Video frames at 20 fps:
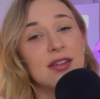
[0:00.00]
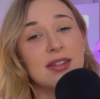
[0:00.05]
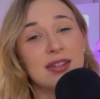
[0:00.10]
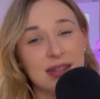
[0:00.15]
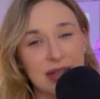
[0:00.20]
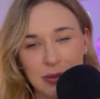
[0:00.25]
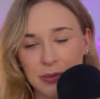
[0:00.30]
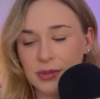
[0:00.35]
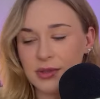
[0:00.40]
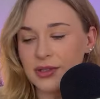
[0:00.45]

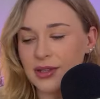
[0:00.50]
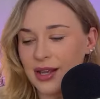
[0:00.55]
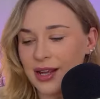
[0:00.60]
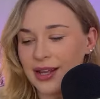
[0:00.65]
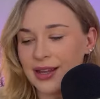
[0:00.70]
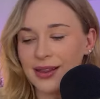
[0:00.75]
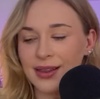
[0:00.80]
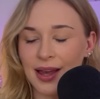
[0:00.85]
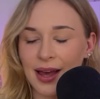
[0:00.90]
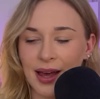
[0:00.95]
seems
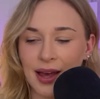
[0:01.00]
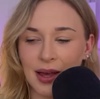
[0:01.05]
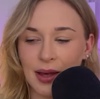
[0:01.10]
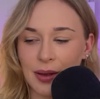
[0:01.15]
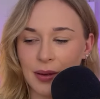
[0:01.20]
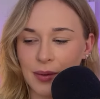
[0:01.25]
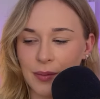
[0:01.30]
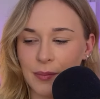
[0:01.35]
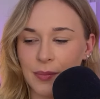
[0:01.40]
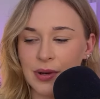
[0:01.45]
like
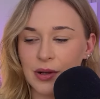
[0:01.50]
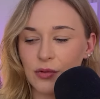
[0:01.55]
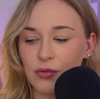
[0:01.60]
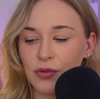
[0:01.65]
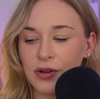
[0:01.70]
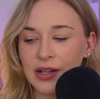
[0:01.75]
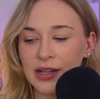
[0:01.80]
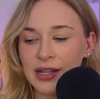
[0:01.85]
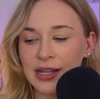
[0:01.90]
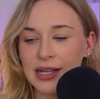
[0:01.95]
that. But it
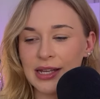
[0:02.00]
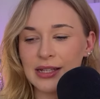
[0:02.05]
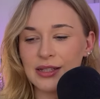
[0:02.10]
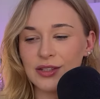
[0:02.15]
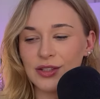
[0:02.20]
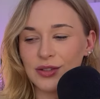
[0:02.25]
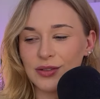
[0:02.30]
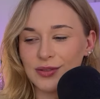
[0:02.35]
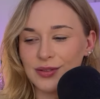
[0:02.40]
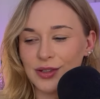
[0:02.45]
really
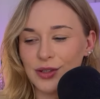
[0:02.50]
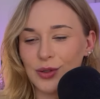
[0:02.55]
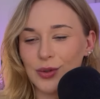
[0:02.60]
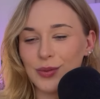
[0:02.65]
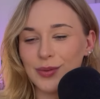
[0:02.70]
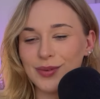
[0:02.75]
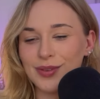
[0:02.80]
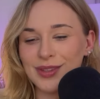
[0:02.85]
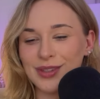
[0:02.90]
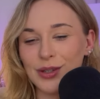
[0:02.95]
is, you
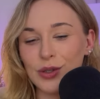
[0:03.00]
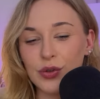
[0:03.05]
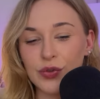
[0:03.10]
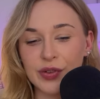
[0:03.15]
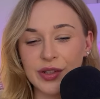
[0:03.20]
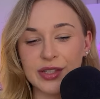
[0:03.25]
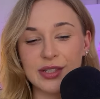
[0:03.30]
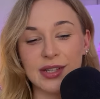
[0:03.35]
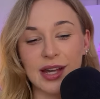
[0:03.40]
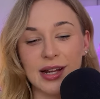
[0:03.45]
know, the
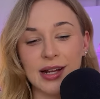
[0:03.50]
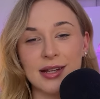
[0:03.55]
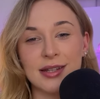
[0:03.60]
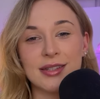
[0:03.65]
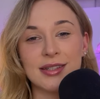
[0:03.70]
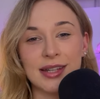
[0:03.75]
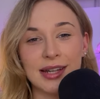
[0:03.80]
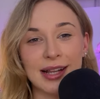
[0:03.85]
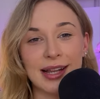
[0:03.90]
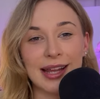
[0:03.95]
universe kind of
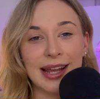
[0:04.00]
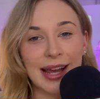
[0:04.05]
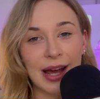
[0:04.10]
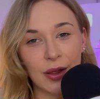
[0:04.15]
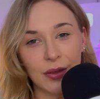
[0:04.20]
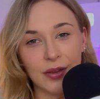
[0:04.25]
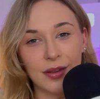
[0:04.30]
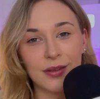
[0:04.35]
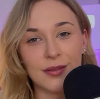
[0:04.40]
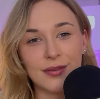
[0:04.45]
singling
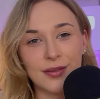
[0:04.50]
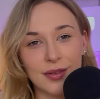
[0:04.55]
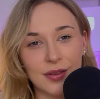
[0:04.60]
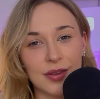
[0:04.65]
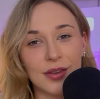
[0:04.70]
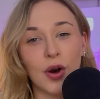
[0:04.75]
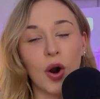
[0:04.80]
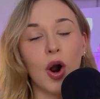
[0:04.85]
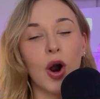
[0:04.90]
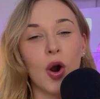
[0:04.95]
out
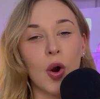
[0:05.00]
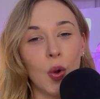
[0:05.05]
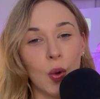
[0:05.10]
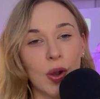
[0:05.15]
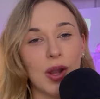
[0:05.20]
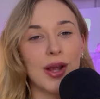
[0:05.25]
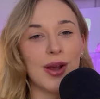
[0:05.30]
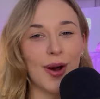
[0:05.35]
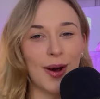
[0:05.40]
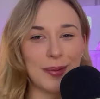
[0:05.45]
the
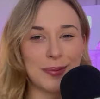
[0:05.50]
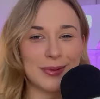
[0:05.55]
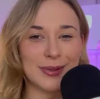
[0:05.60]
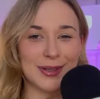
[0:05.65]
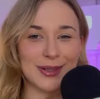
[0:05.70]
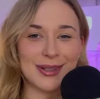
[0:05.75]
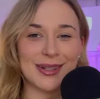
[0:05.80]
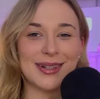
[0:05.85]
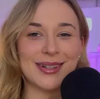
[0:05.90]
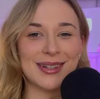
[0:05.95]
only
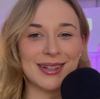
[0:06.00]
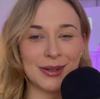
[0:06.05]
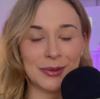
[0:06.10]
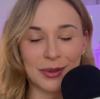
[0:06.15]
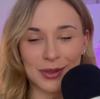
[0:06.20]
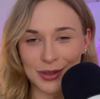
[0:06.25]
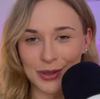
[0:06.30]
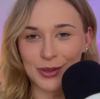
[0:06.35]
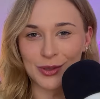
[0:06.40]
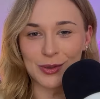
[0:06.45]
option that they
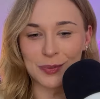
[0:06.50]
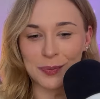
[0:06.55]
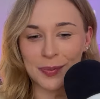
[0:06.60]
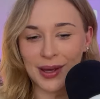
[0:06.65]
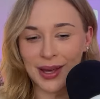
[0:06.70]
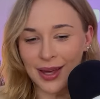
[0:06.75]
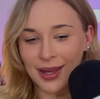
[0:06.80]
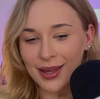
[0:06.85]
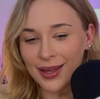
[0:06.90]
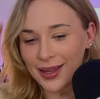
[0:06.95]
want you to
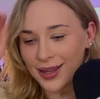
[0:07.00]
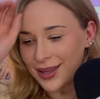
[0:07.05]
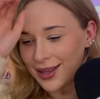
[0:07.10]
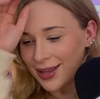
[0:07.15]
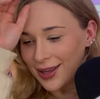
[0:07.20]
pick.